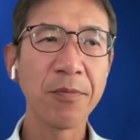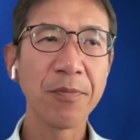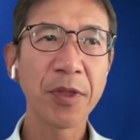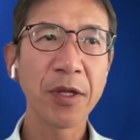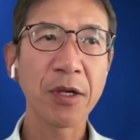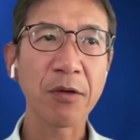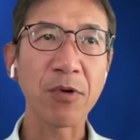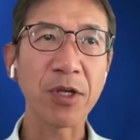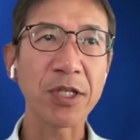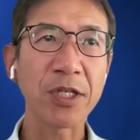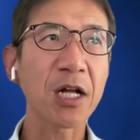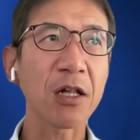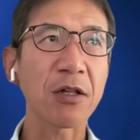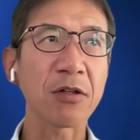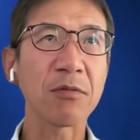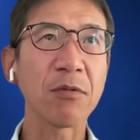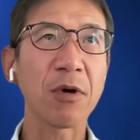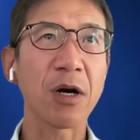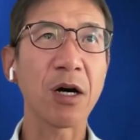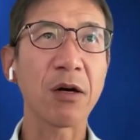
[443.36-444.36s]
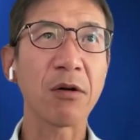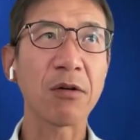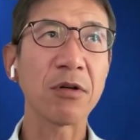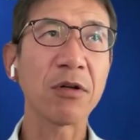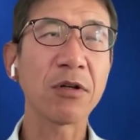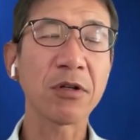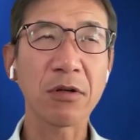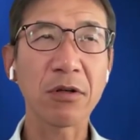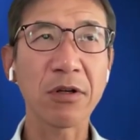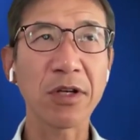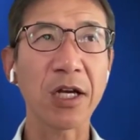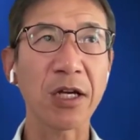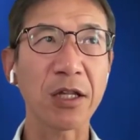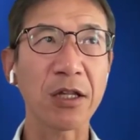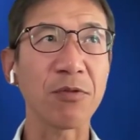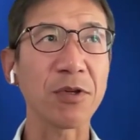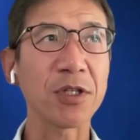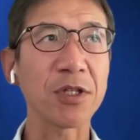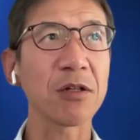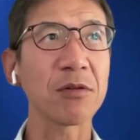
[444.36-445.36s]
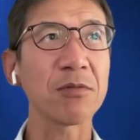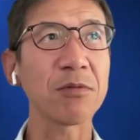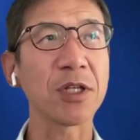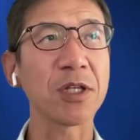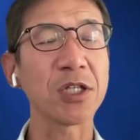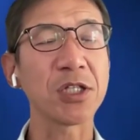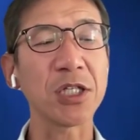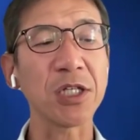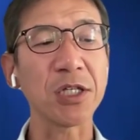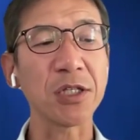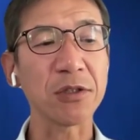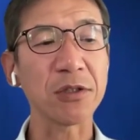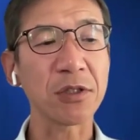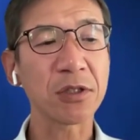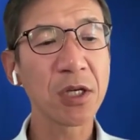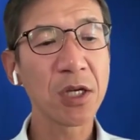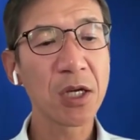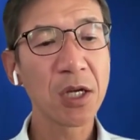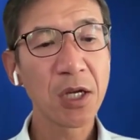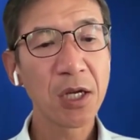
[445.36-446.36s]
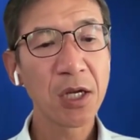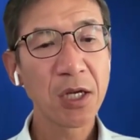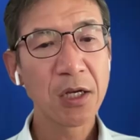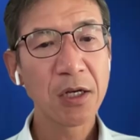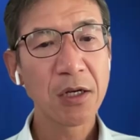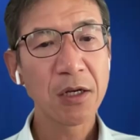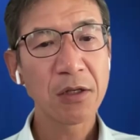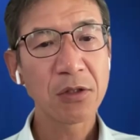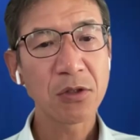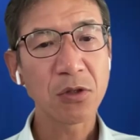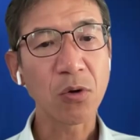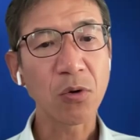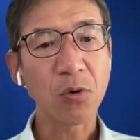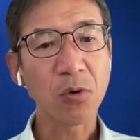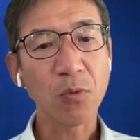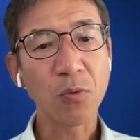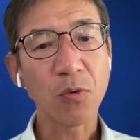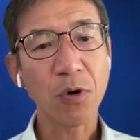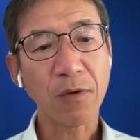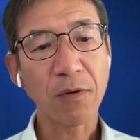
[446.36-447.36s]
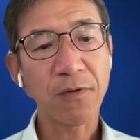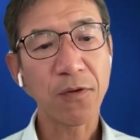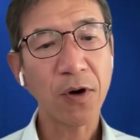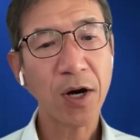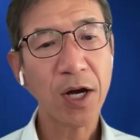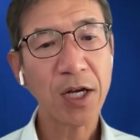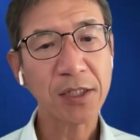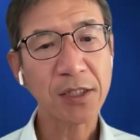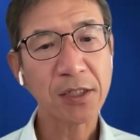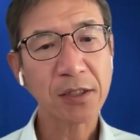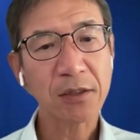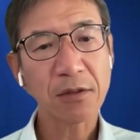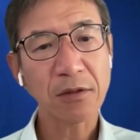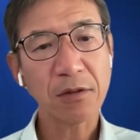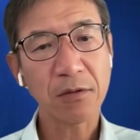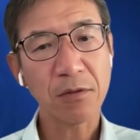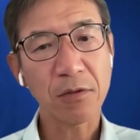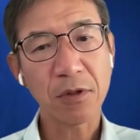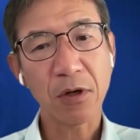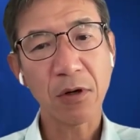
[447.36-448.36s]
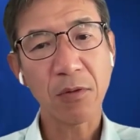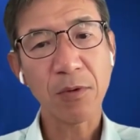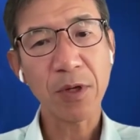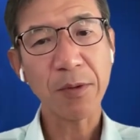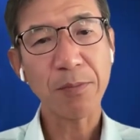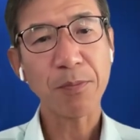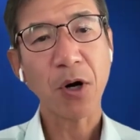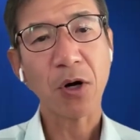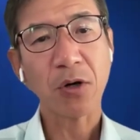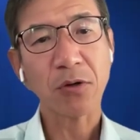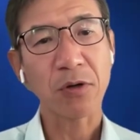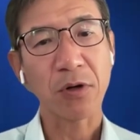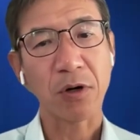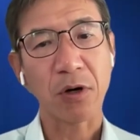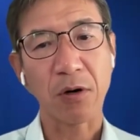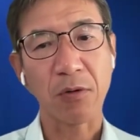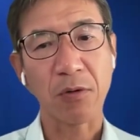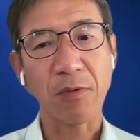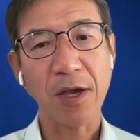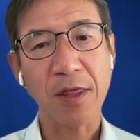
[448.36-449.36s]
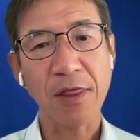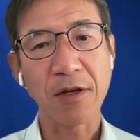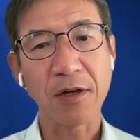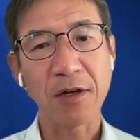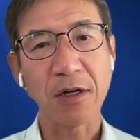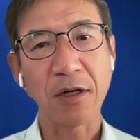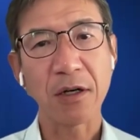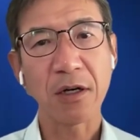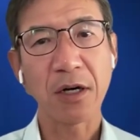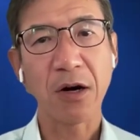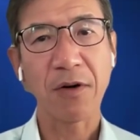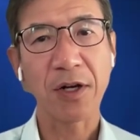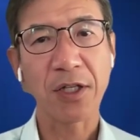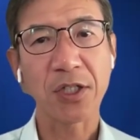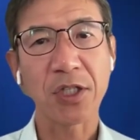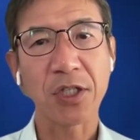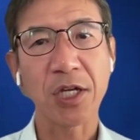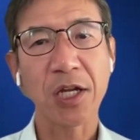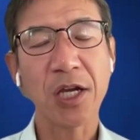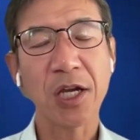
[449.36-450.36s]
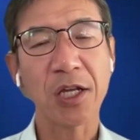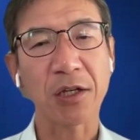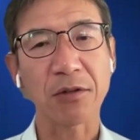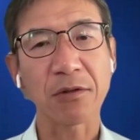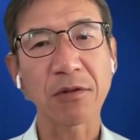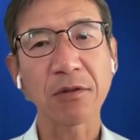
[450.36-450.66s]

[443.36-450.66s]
result, looking at the result of the genes. So for us, we partner with our genetic